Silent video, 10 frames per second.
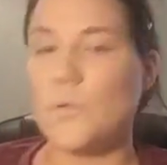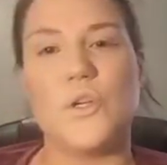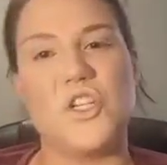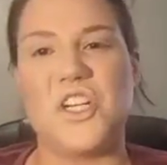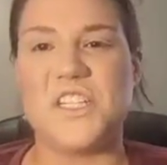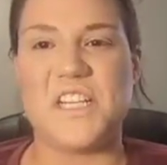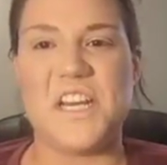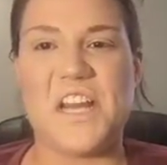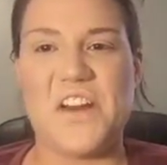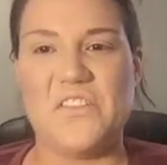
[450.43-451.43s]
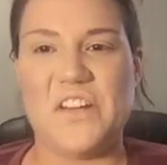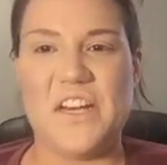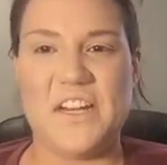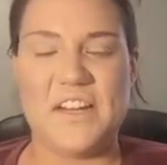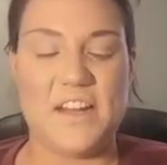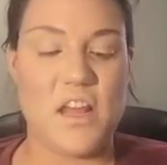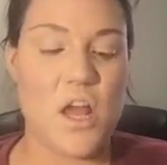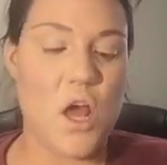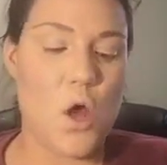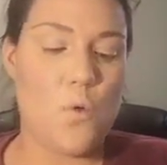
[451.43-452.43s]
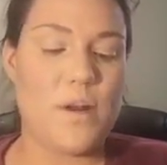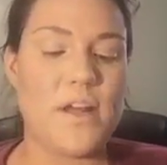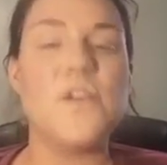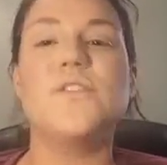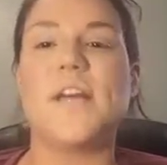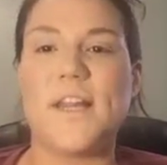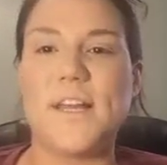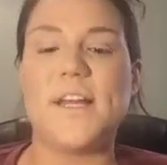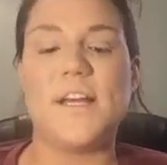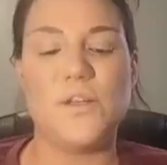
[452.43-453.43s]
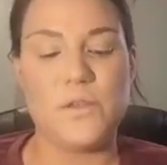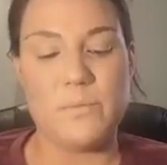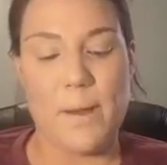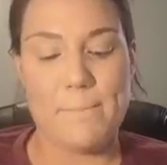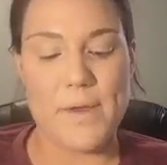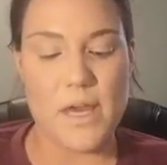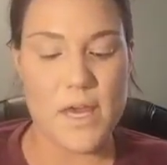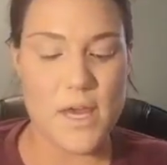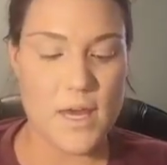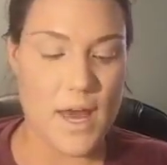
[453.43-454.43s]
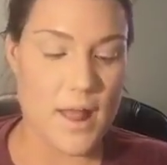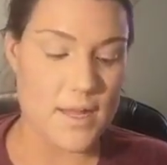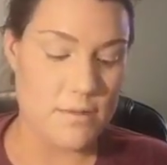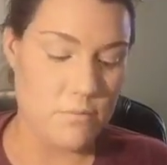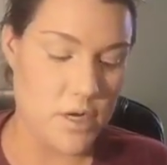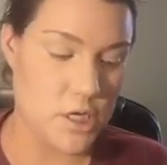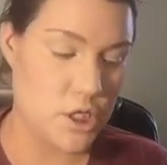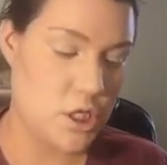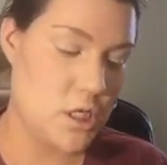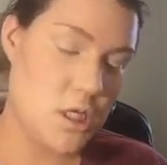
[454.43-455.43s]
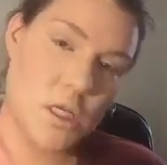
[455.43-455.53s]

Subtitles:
We're tossing it. I don't need it. And when I use highlight, I use my big highlighting brush